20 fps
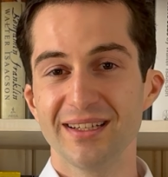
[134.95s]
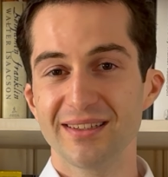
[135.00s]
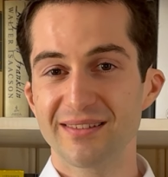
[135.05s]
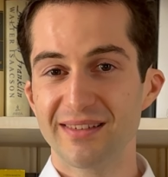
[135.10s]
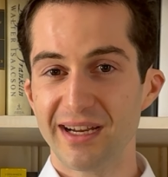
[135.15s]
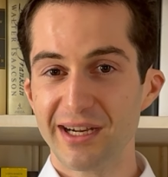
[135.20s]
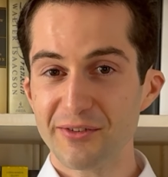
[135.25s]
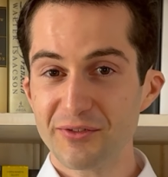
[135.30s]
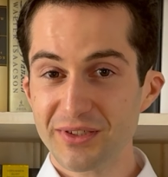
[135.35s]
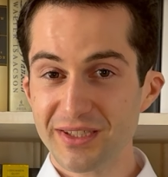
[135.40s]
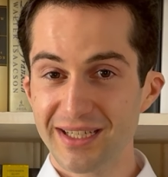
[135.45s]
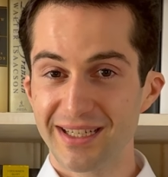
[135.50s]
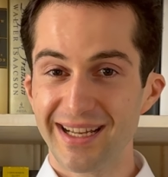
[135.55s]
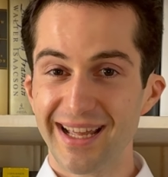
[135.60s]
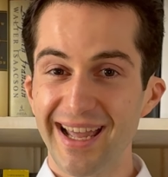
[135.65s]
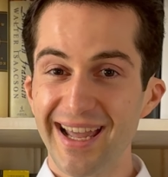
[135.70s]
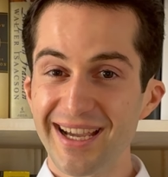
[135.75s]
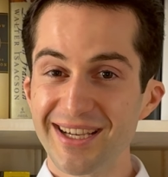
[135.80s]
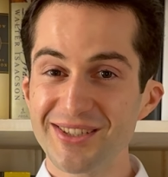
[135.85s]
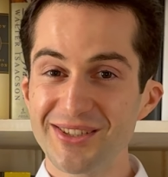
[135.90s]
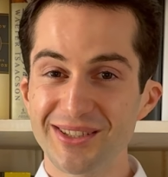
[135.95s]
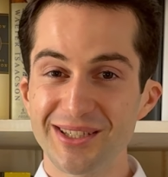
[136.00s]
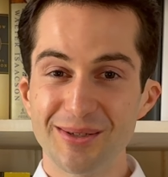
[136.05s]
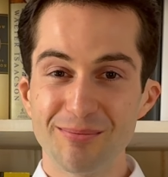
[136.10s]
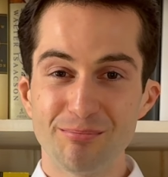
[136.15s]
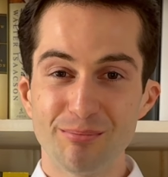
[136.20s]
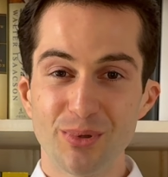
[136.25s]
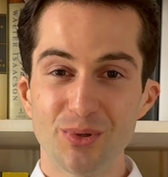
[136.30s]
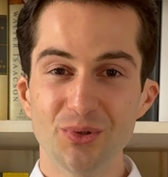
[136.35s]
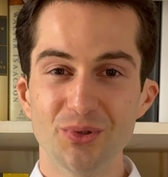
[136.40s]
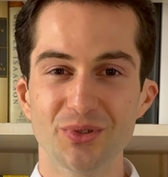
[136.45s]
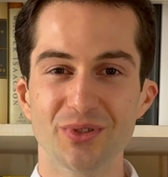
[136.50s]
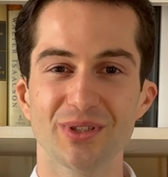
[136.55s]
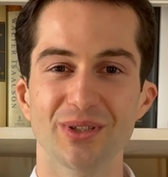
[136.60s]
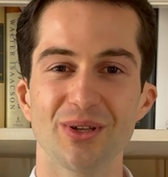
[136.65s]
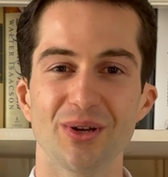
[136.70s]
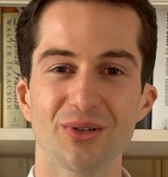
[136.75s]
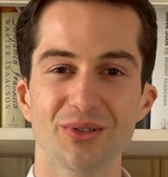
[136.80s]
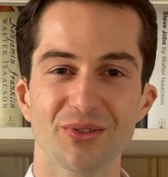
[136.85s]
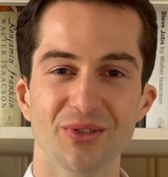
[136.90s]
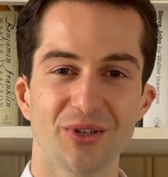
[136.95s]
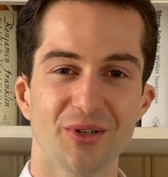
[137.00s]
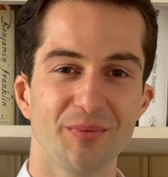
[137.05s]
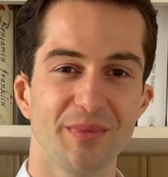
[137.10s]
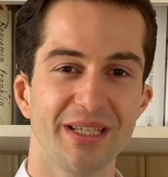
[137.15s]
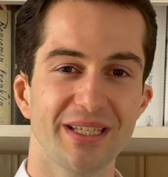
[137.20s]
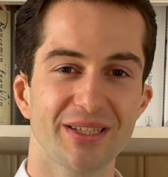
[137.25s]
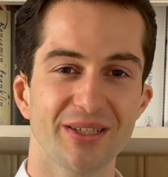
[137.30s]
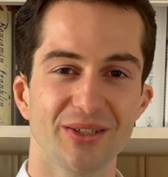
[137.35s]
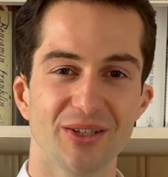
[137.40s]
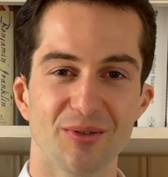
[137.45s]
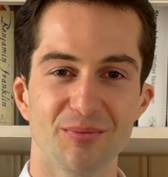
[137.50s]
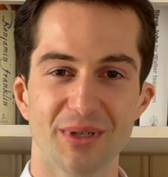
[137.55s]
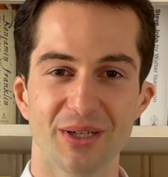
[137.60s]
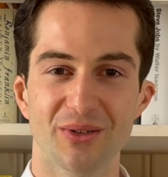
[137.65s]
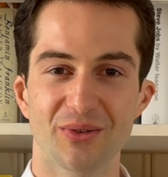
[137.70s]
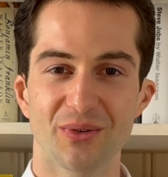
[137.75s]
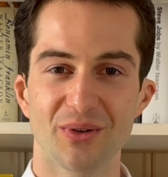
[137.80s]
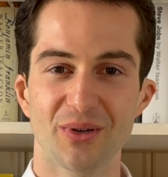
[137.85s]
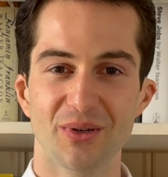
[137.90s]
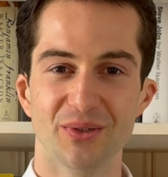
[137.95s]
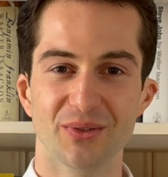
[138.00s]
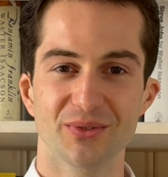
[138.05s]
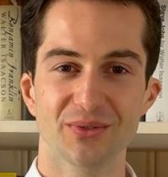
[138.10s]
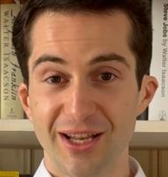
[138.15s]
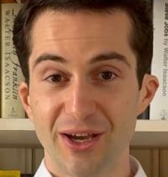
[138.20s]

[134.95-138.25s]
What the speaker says: tariffs can actually boost long-term economic growth.